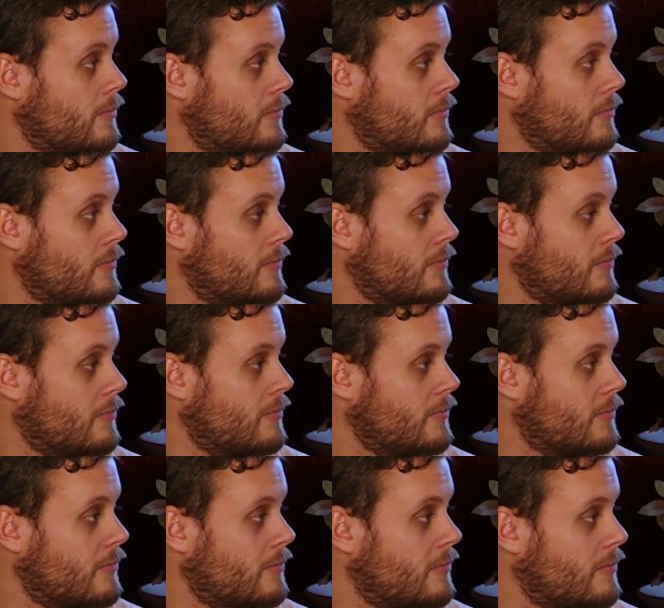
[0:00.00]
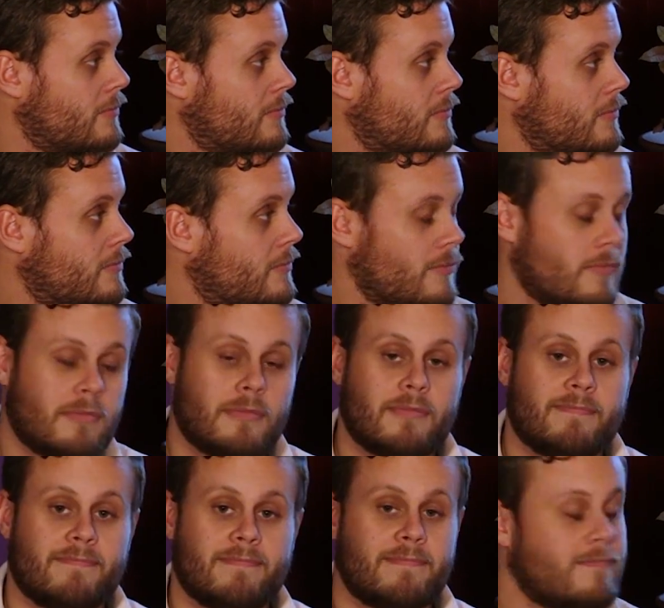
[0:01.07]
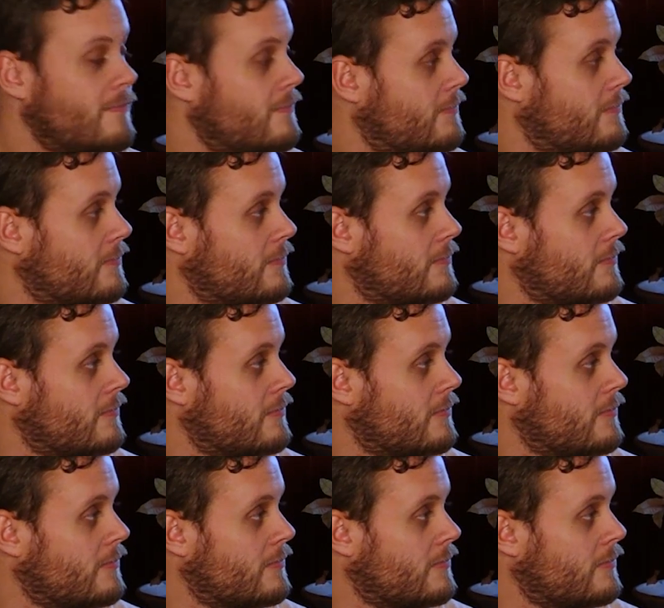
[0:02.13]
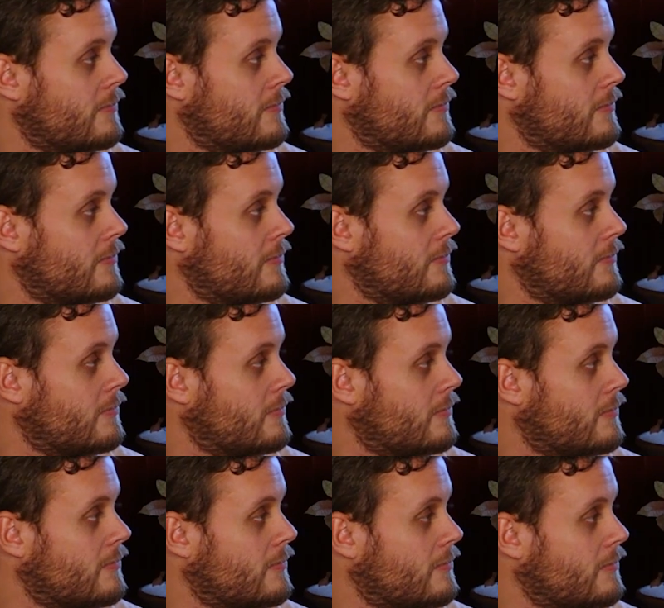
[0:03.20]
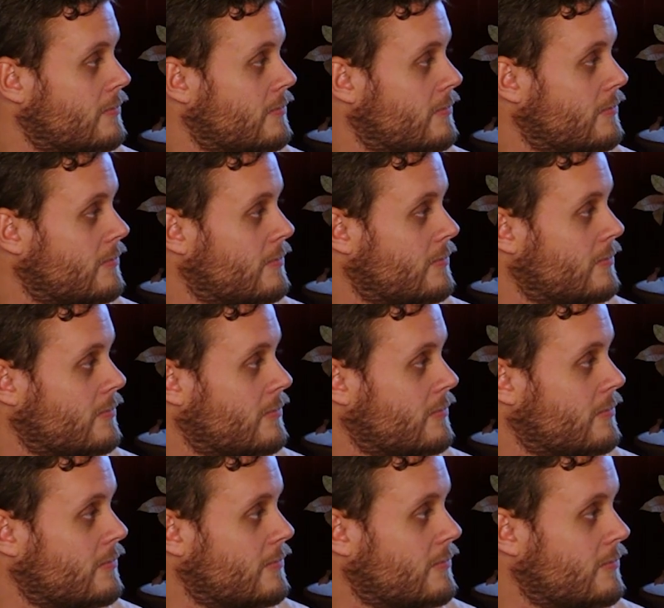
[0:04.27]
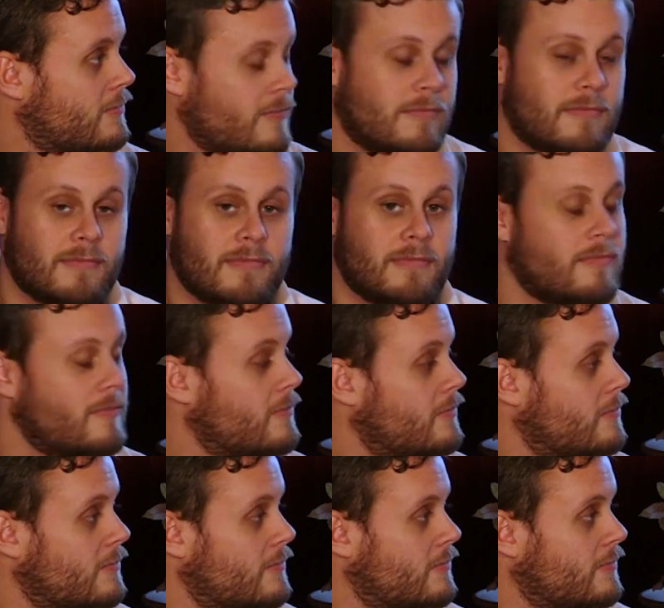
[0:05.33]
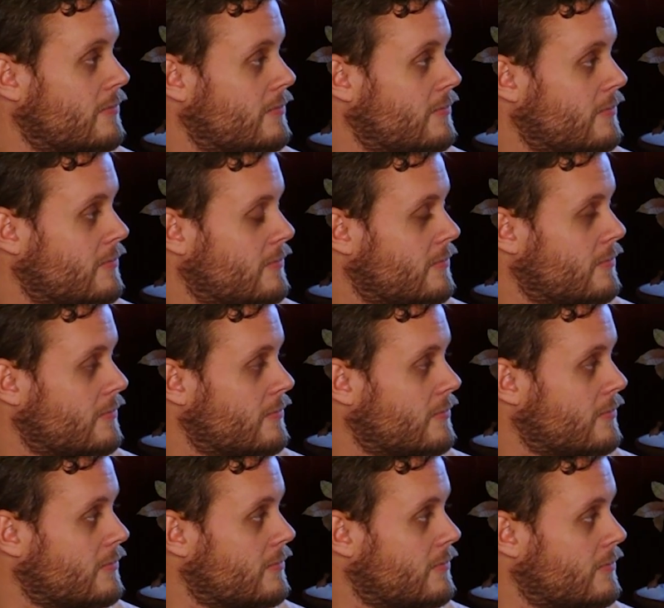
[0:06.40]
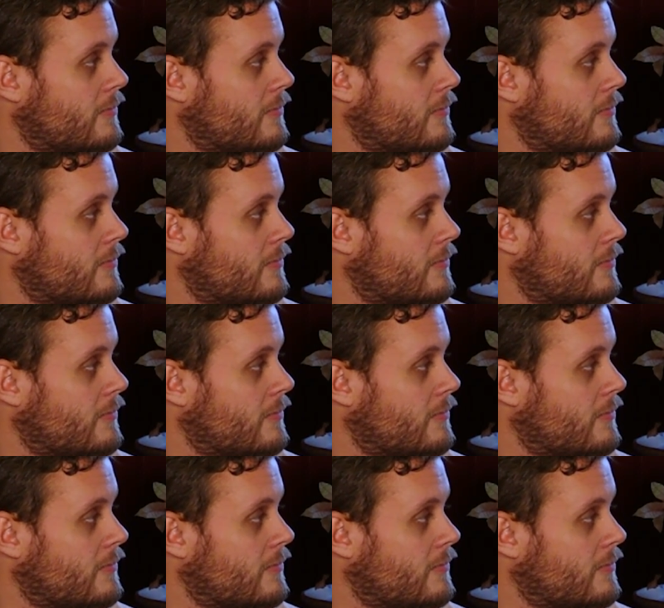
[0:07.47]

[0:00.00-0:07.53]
This person isn't speaking.